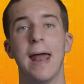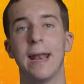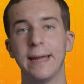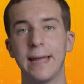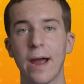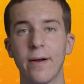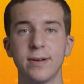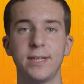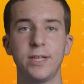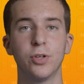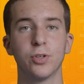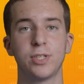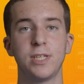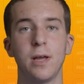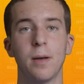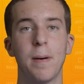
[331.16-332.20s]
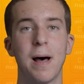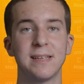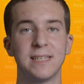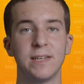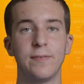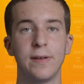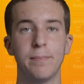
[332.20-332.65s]
and I guarantee you'll see a
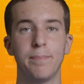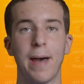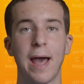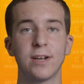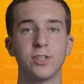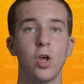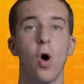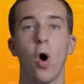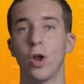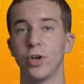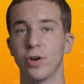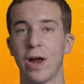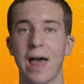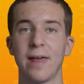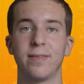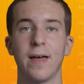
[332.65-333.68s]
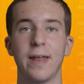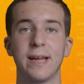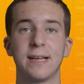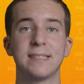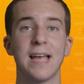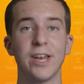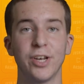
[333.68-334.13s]
positive impact on your
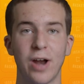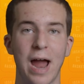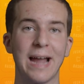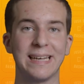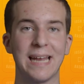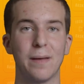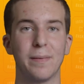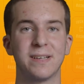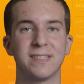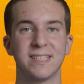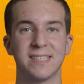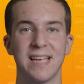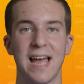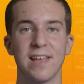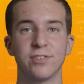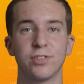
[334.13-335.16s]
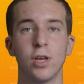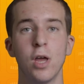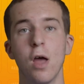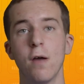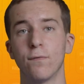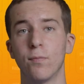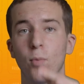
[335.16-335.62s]
athletics and your academic success.
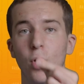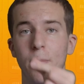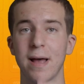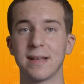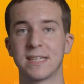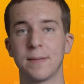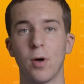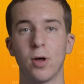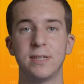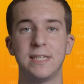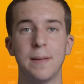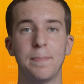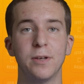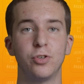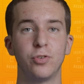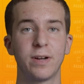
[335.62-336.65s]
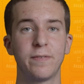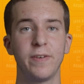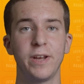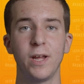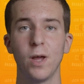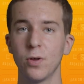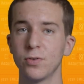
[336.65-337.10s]
For more basketball tip and trick
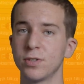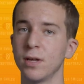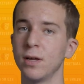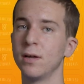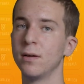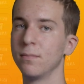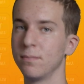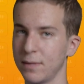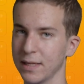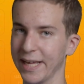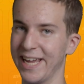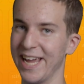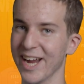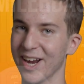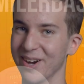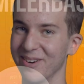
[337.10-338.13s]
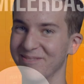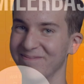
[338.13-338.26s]
videos, click here.